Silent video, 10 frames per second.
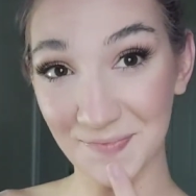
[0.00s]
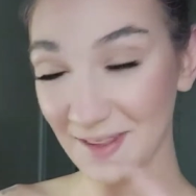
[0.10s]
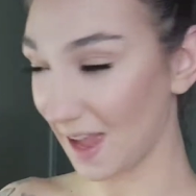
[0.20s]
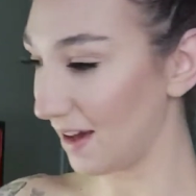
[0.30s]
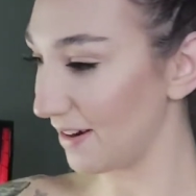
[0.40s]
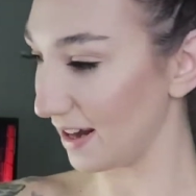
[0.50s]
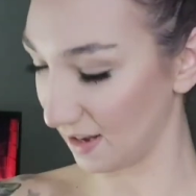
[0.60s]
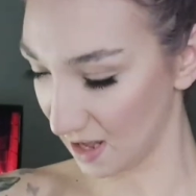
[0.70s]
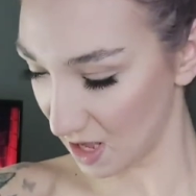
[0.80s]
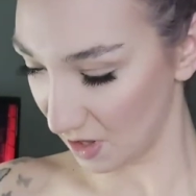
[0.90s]
All right,
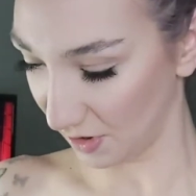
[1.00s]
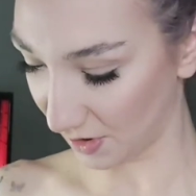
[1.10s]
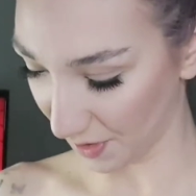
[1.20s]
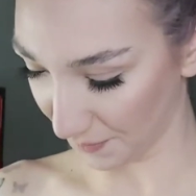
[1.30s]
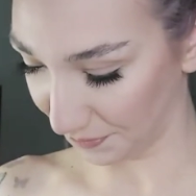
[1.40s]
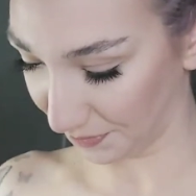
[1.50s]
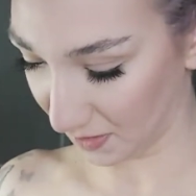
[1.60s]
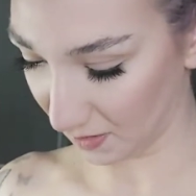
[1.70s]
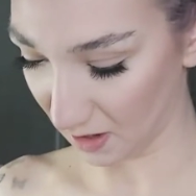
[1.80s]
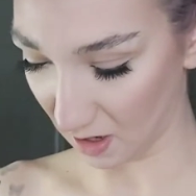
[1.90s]
so
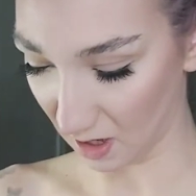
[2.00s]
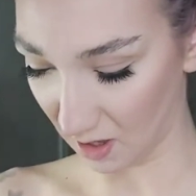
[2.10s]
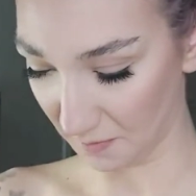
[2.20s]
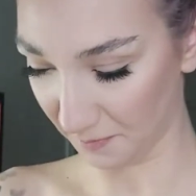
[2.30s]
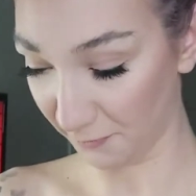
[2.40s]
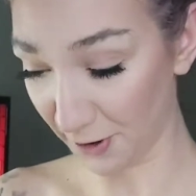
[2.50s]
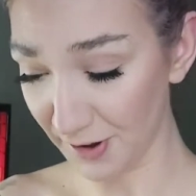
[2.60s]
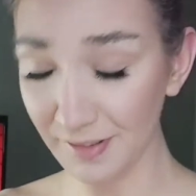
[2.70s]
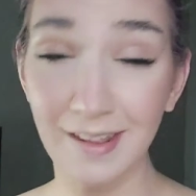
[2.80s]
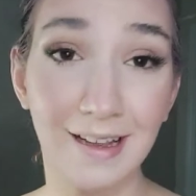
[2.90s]

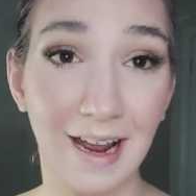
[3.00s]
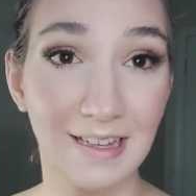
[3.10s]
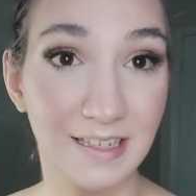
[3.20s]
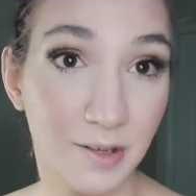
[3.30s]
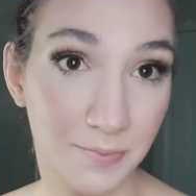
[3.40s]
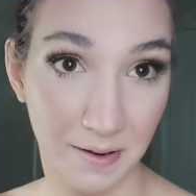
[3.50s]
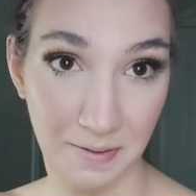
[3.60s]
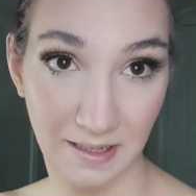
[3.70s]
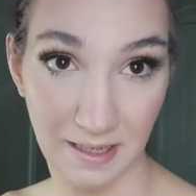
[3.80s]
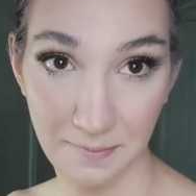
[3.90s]
first I like to prep my
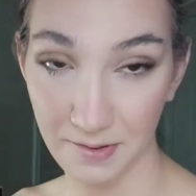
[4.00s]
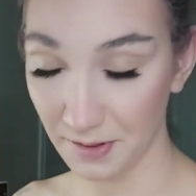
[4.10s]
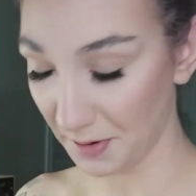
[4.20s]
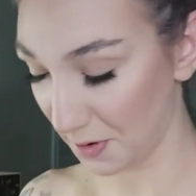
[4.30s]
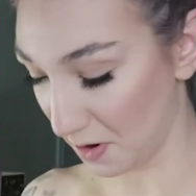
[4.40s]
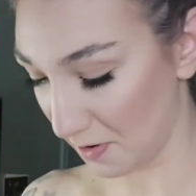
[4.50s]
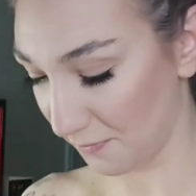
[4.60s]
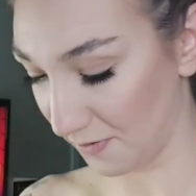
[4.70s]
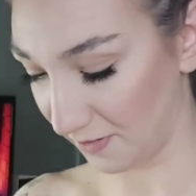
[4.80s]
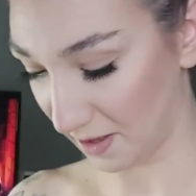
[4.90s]
lips
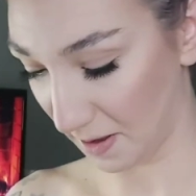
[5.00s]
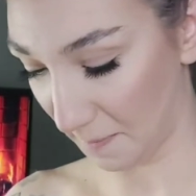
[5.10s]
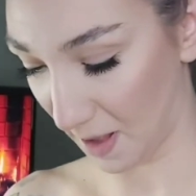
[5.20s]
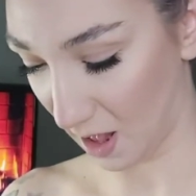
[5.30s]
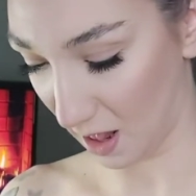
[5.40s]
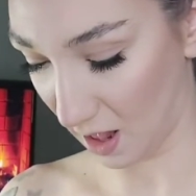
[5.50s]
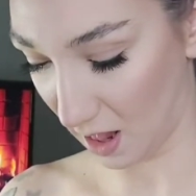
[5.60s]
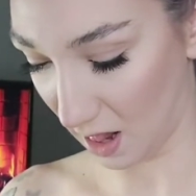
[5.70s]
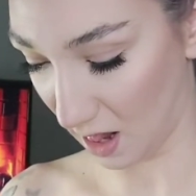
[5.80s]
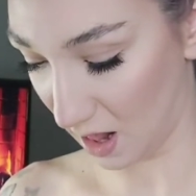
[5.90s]
with some
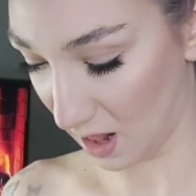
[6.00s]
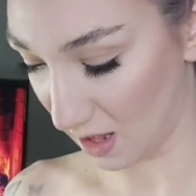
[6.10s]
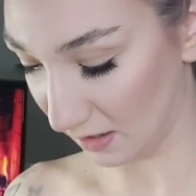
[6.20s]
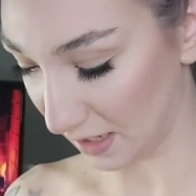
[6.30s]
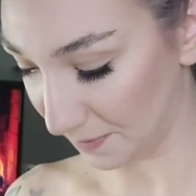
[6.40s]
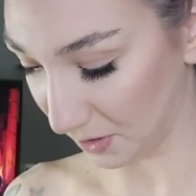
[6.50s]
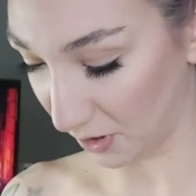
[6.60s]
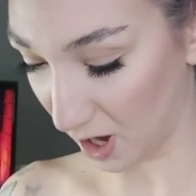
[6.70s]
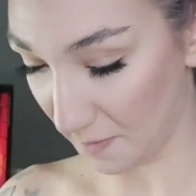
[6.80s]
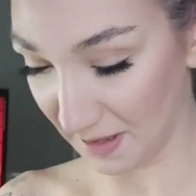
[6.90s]
lip
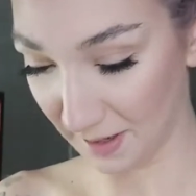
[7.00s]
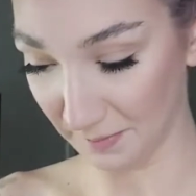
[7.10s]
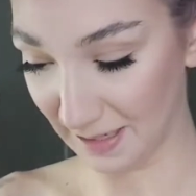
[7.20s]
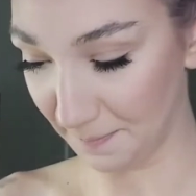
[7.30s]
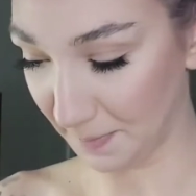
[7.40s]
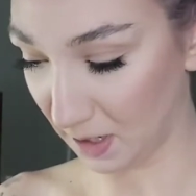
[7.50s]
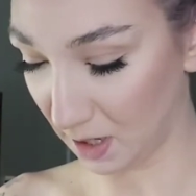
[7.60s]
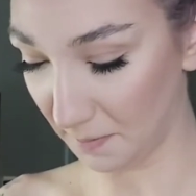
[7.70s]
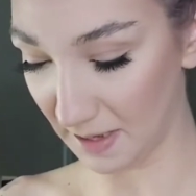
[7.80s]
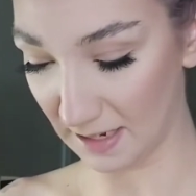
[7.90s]
scrub and some lip
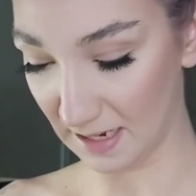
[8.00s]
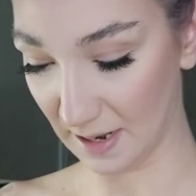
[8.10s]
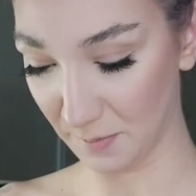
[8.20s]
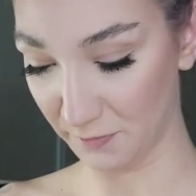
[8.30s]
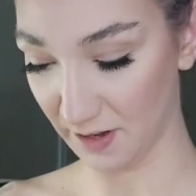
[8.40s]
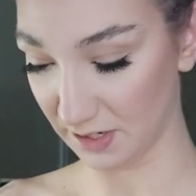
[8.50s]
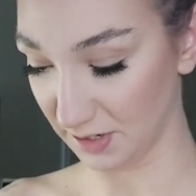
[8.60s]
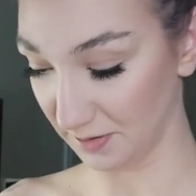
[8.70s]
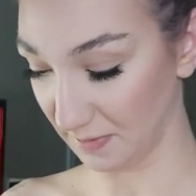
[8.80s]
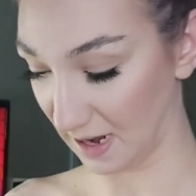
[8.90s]
balm, and then I move on
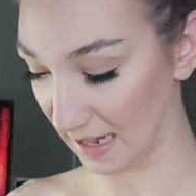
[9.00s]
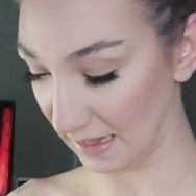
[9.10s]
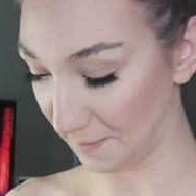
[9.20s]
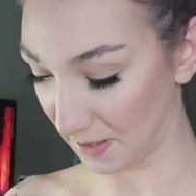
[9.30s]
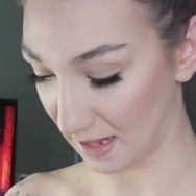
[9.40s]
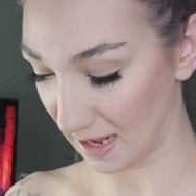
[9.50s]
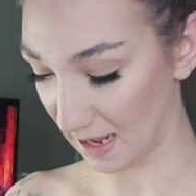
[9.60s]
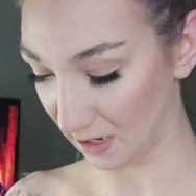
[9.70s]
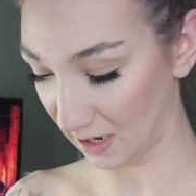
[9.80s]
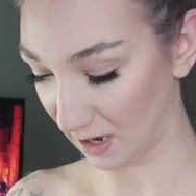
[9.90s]
to my
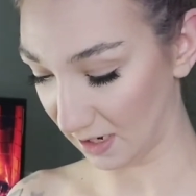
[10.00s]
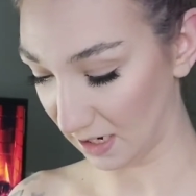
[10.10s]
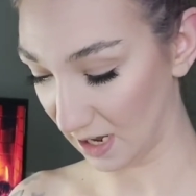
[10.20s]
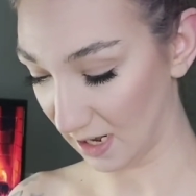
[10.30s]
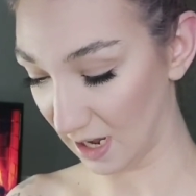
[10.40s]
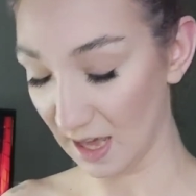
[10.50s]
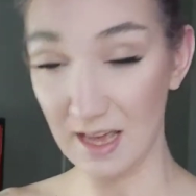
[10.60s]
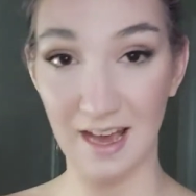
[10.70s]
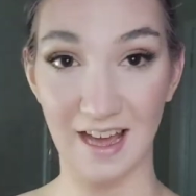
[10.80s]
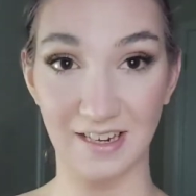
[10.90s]
lipstick, yada yada.
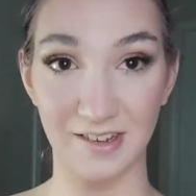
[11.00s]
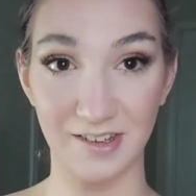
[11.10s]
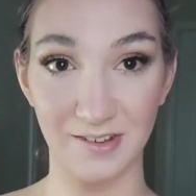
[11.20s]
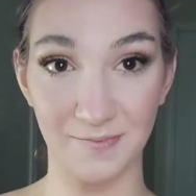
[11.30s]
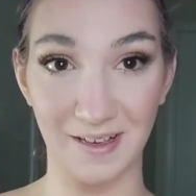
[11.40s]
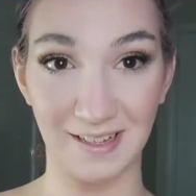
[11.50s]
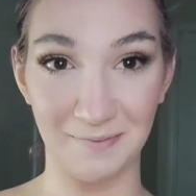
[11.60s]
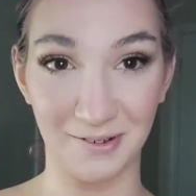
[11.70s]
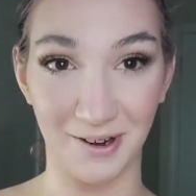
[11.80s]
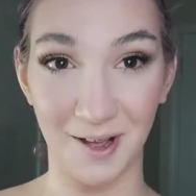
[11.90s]
I do use my lip
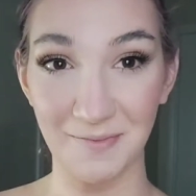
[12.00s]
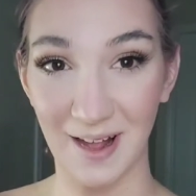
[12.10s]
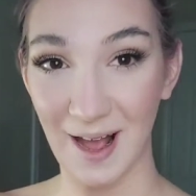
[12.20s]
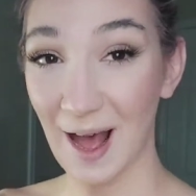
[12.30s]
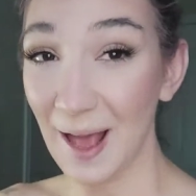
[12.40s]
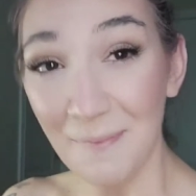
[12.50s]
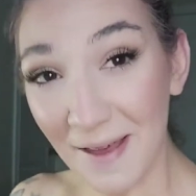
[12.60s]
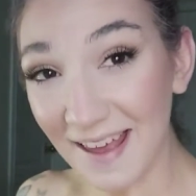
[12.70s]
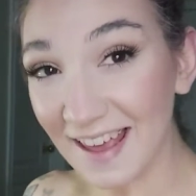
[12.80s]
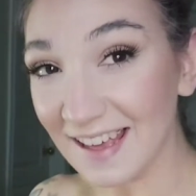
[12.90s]
scrub that I
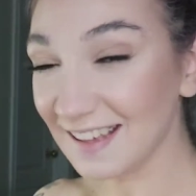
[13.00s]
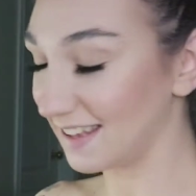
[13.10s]
make.